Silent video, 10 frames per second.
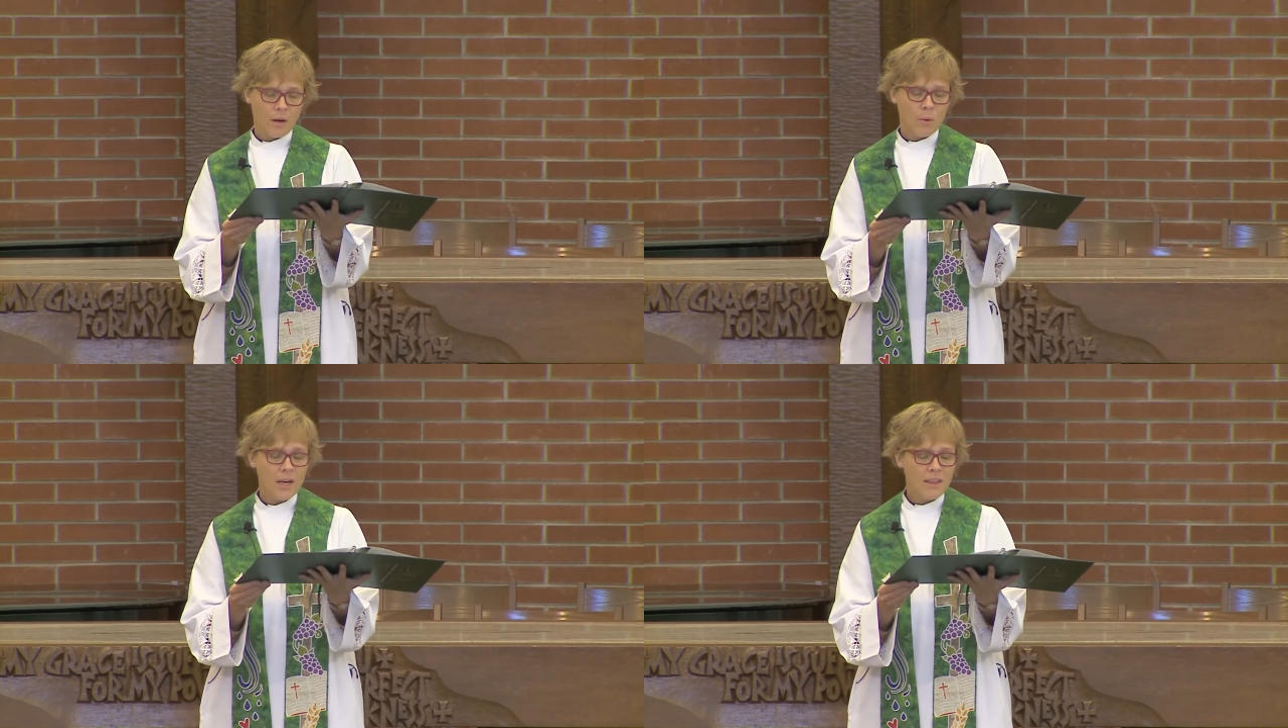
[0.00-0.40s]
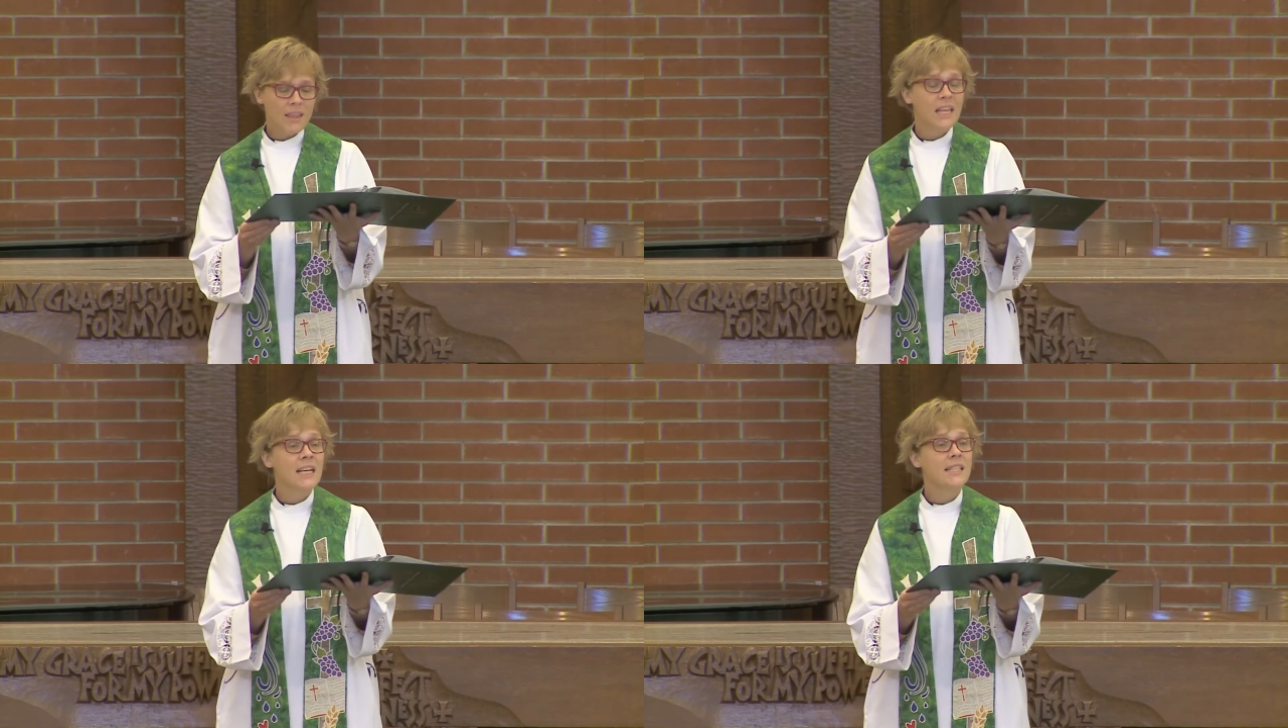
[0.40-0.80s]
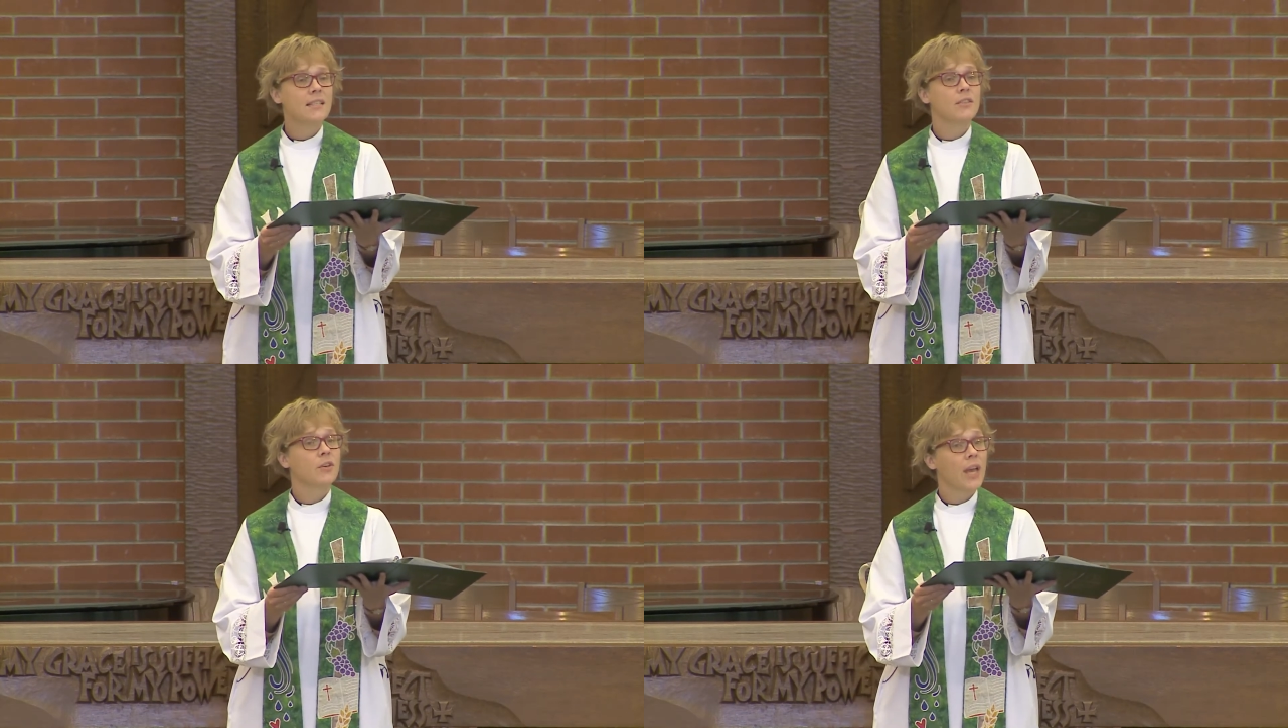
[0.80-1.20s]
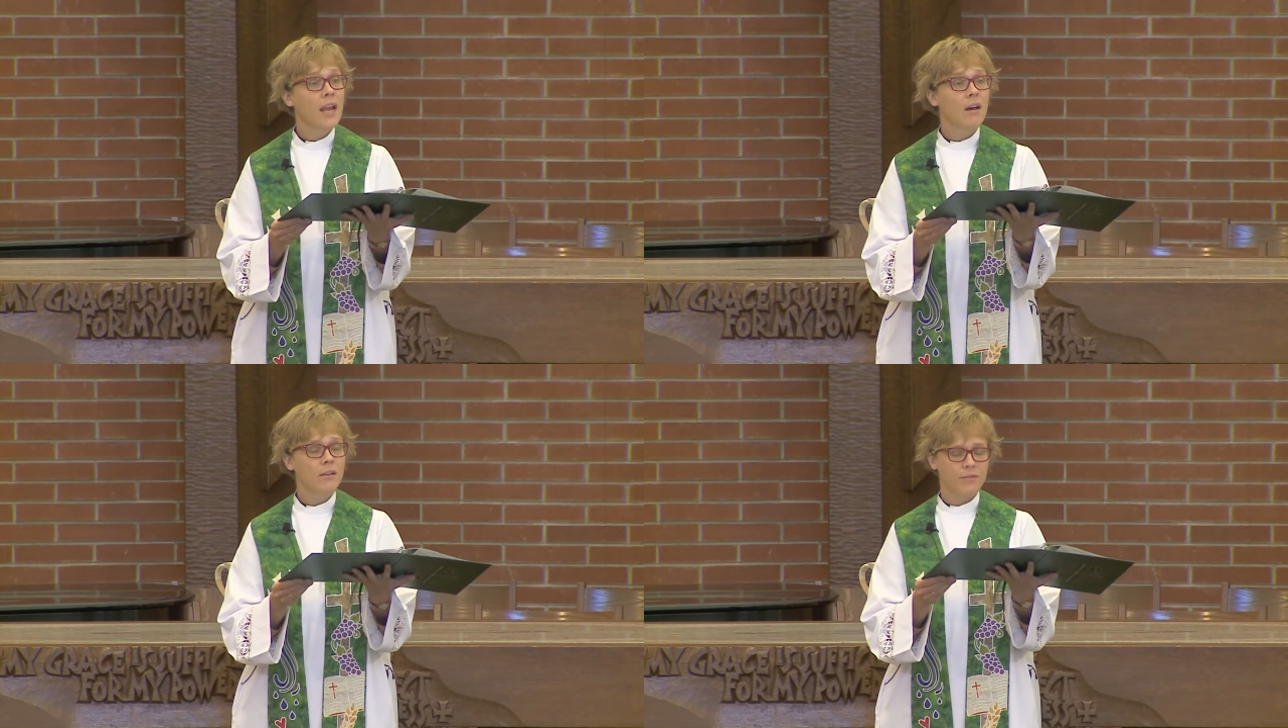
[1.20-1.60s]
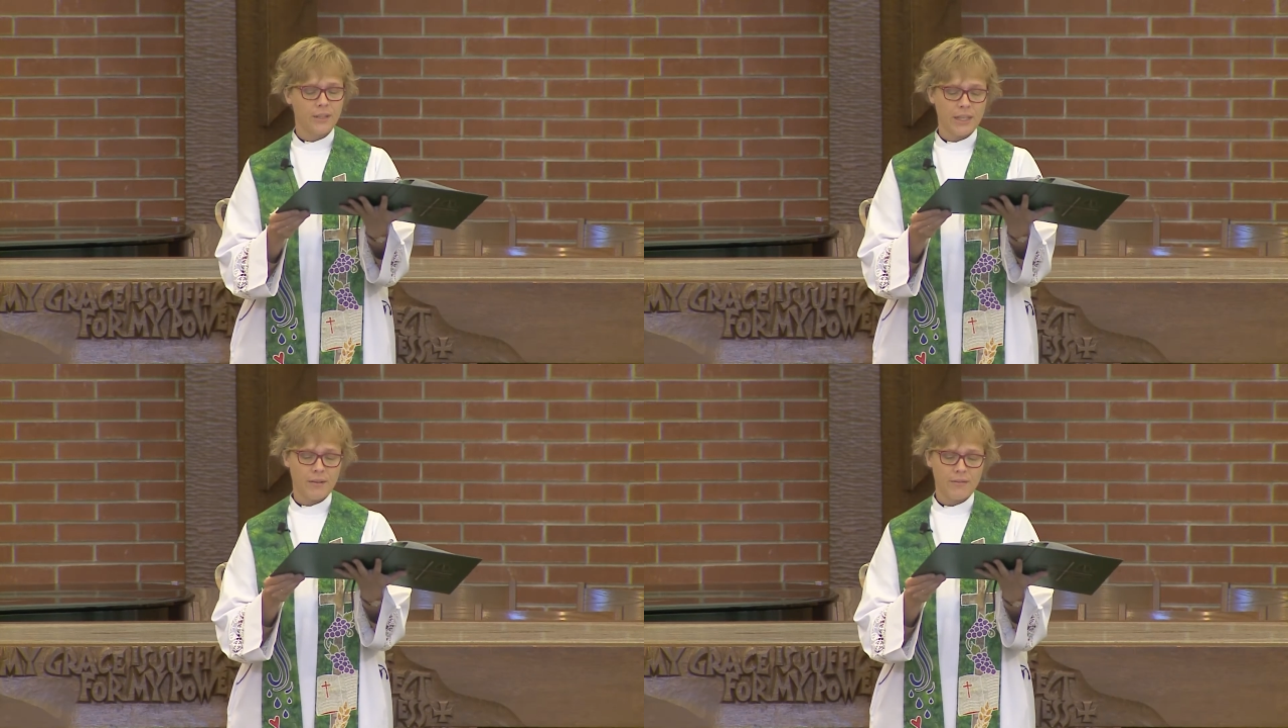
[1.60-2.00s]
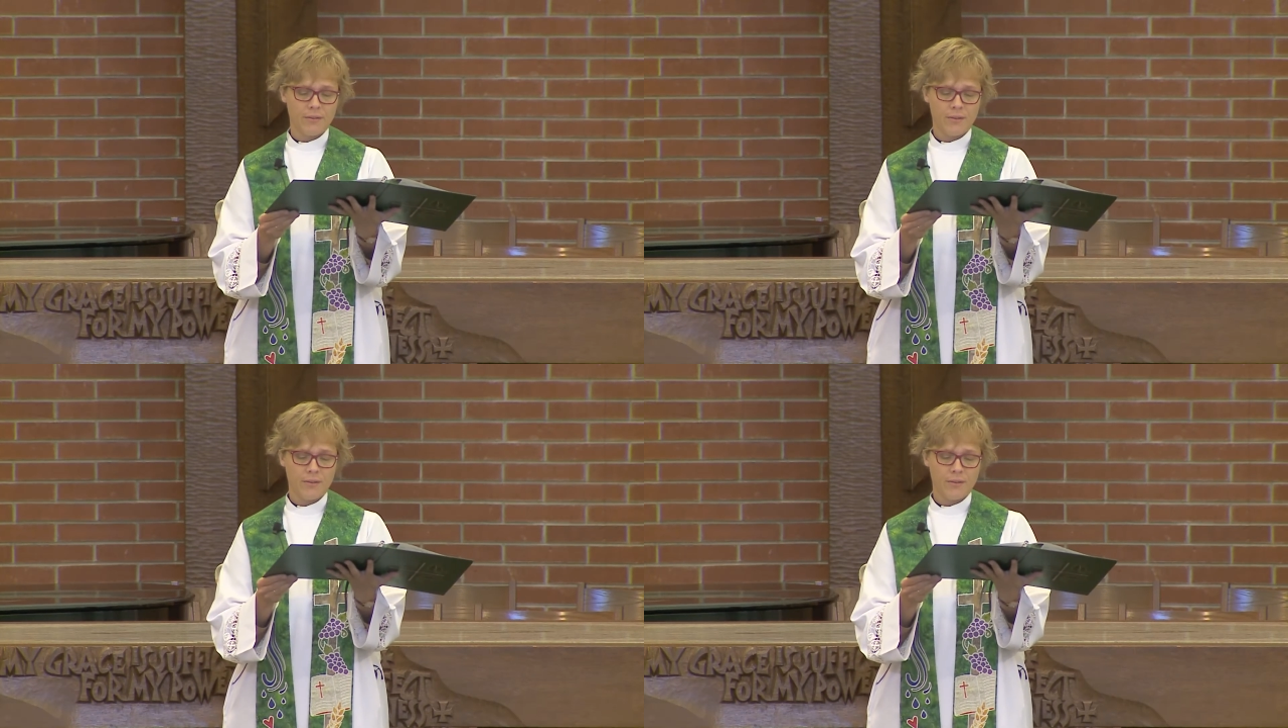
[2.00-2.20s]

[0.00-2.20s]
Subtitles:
What are the things you cannot forgive?